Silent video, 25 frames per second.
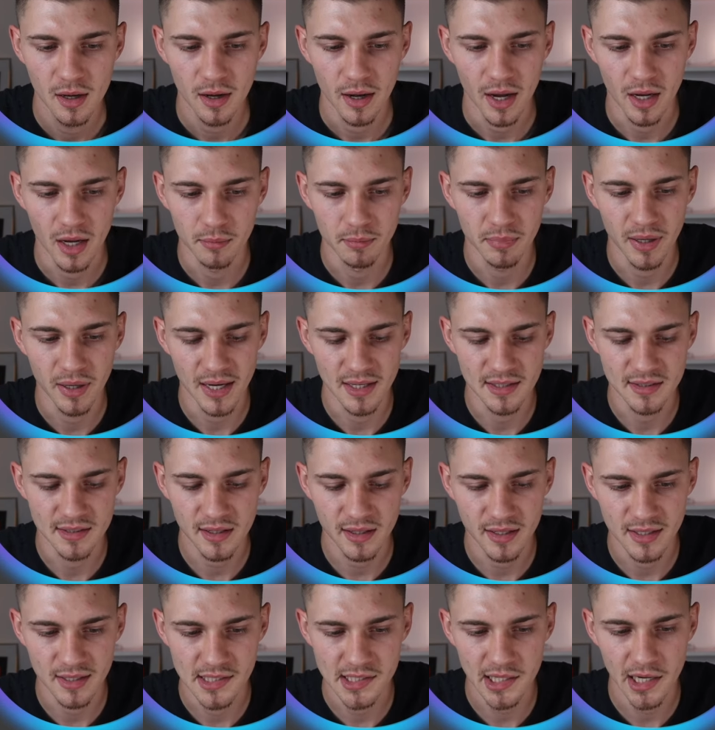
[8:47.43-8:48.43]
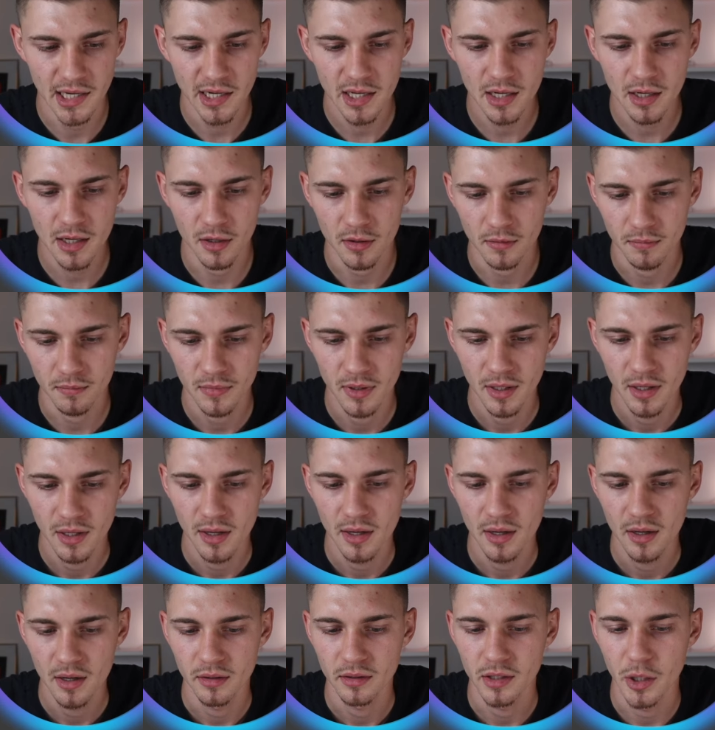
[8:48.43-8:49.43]
and paste it inside here.
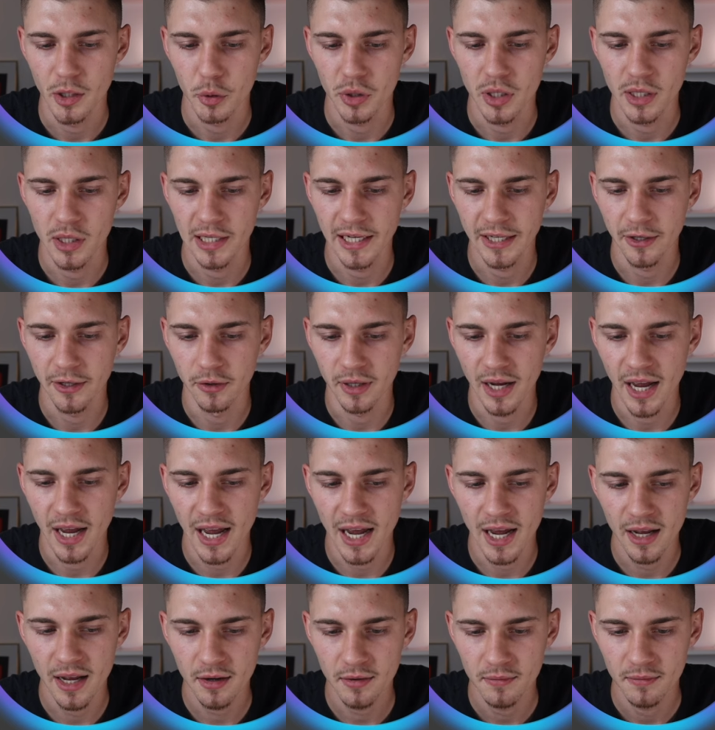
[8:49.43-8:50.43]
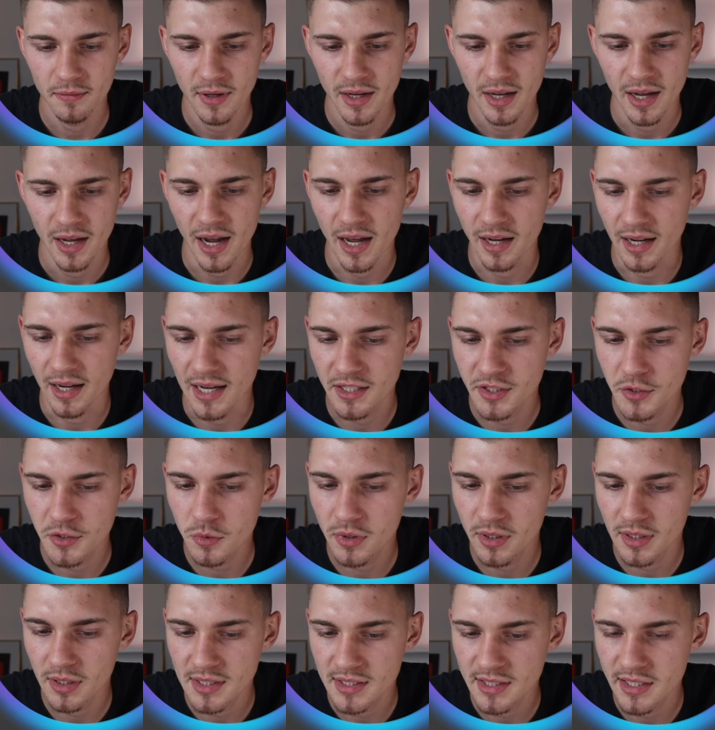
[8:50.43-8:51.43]
Now you can click on add. And as you
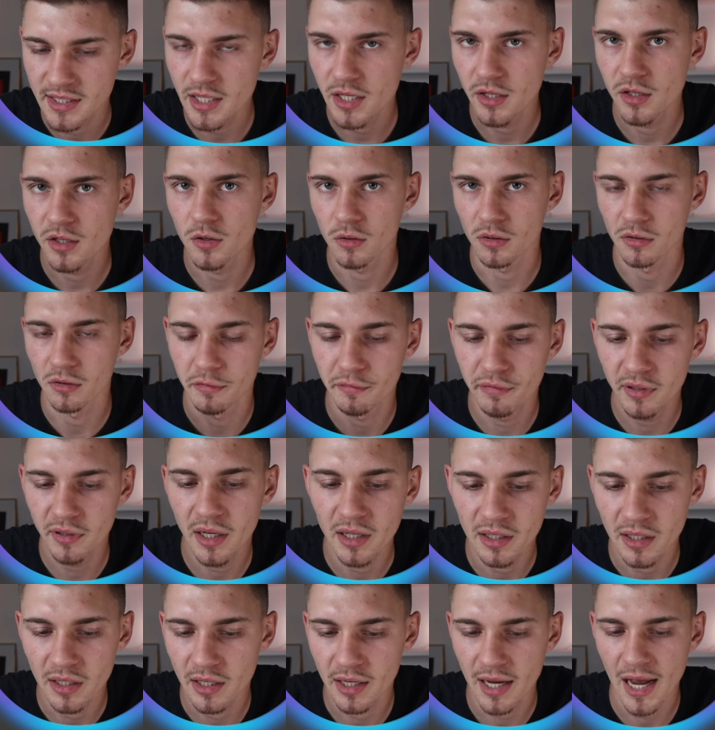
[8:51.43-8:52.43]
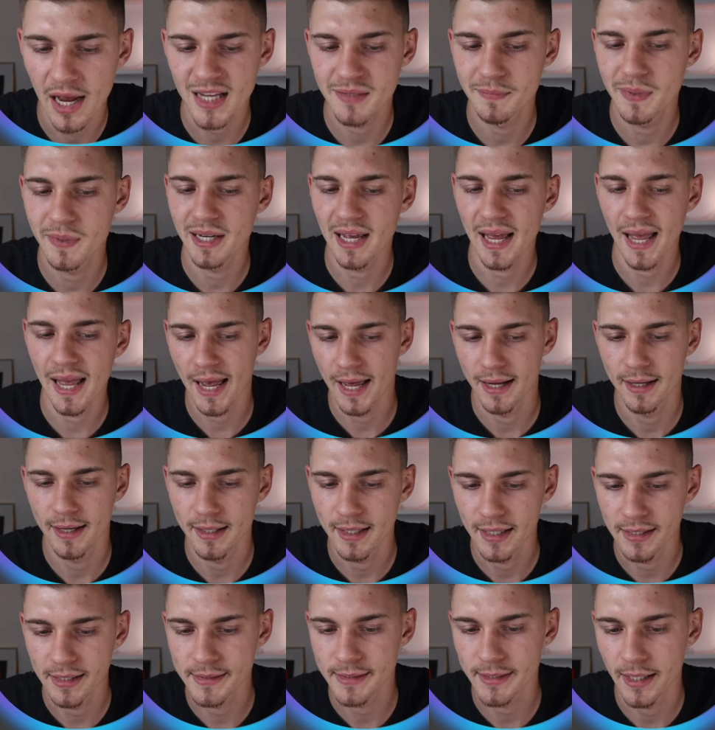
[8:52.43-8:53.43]
can see, your affiliate link has been added
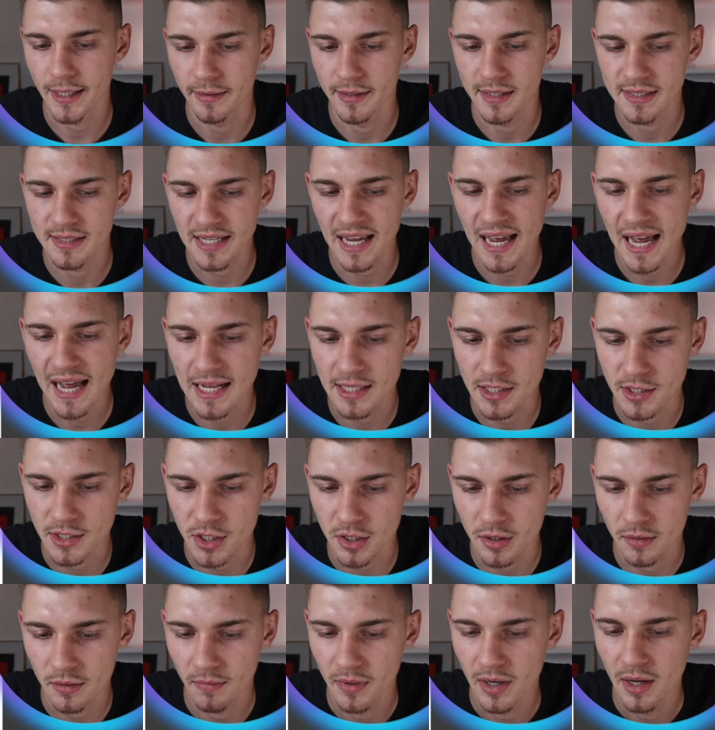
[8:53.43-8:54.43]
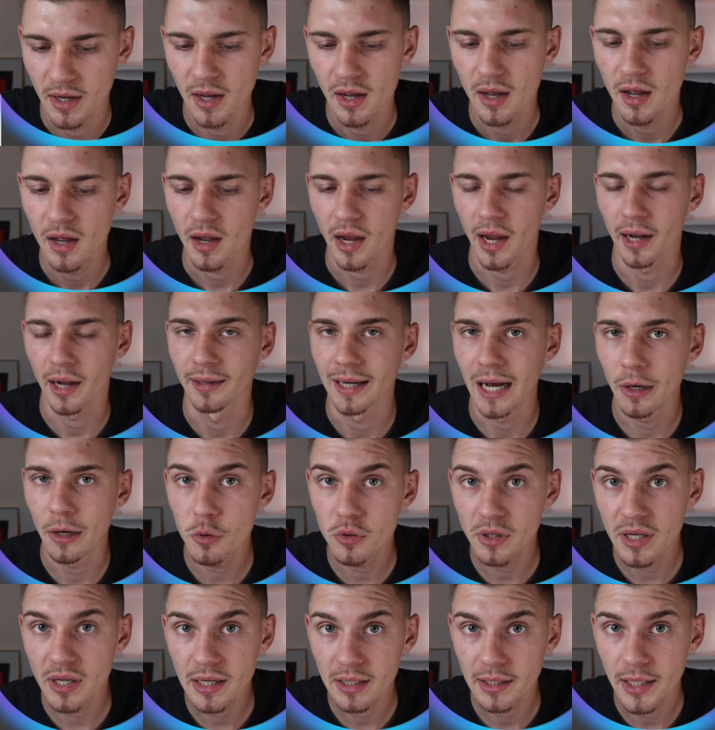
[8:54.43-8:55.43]
inside this answer. And now you
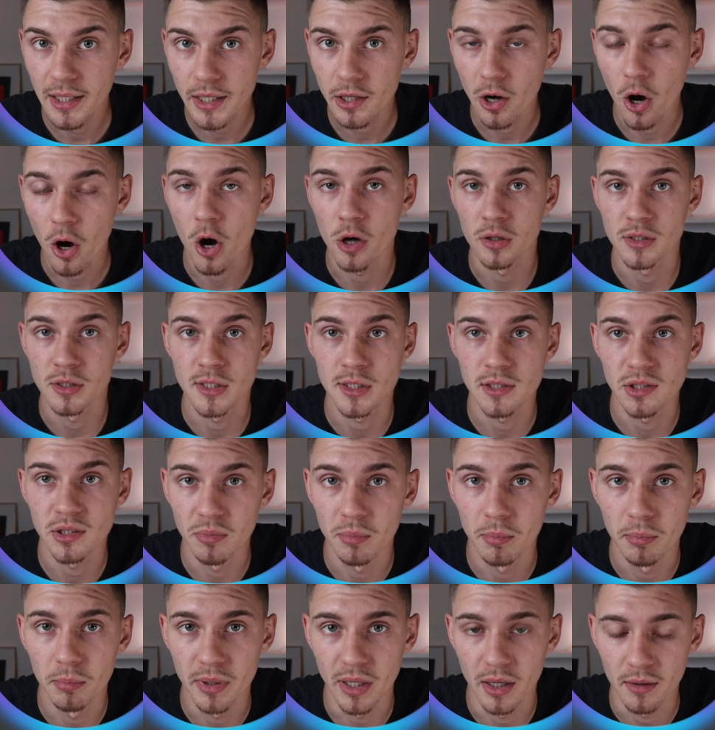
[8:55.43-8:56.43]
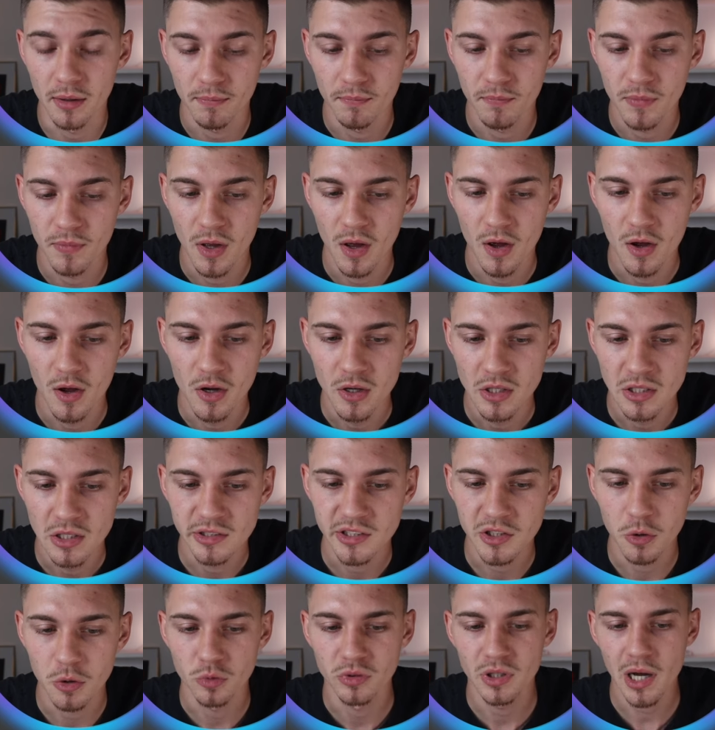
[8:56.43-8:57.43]
can click on submit.
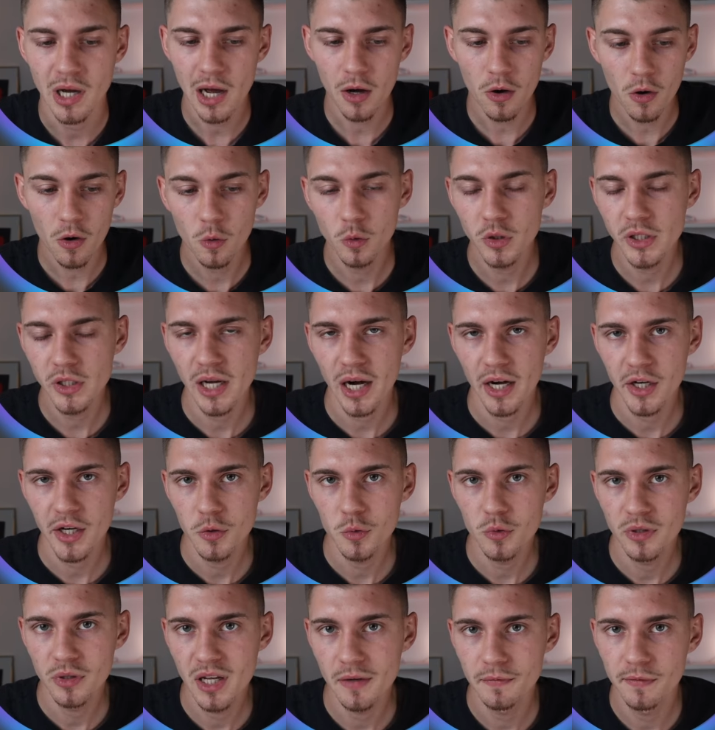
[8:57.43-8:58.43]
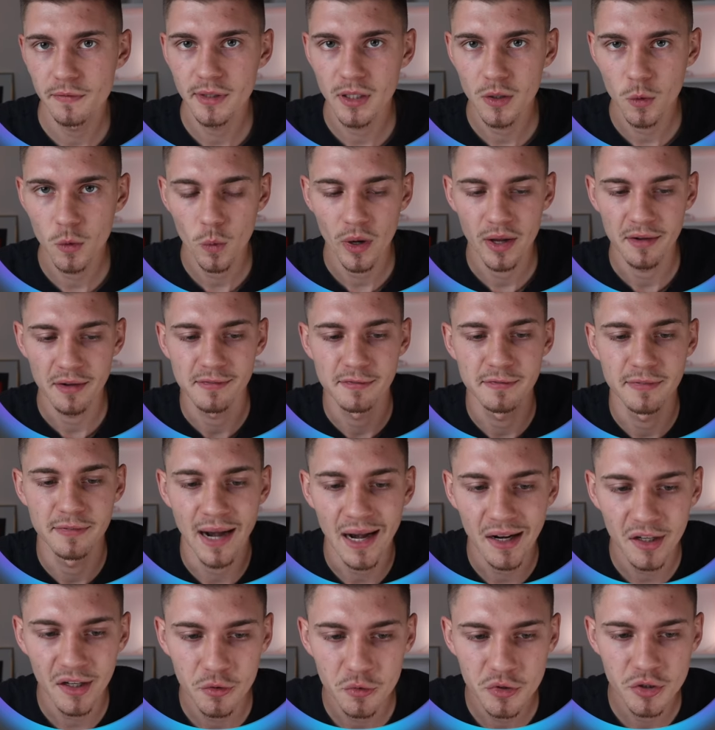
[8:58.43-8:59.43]
So not only are you giving away
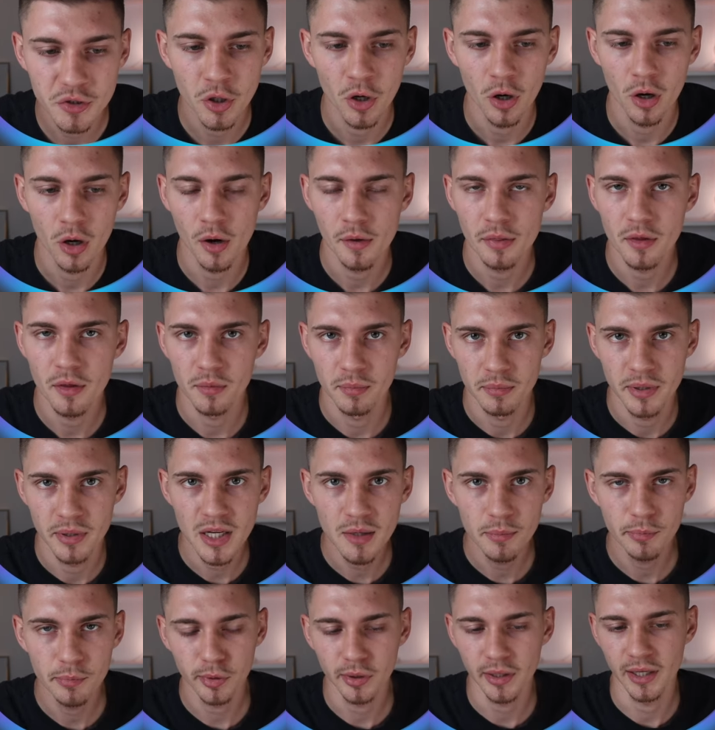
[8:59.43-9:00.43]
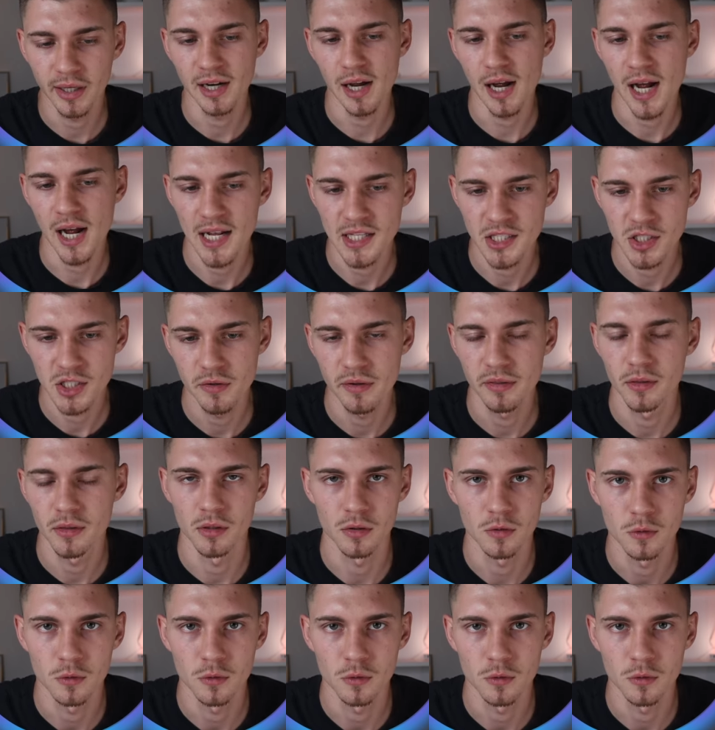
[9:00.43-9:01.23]
value to other people and answering their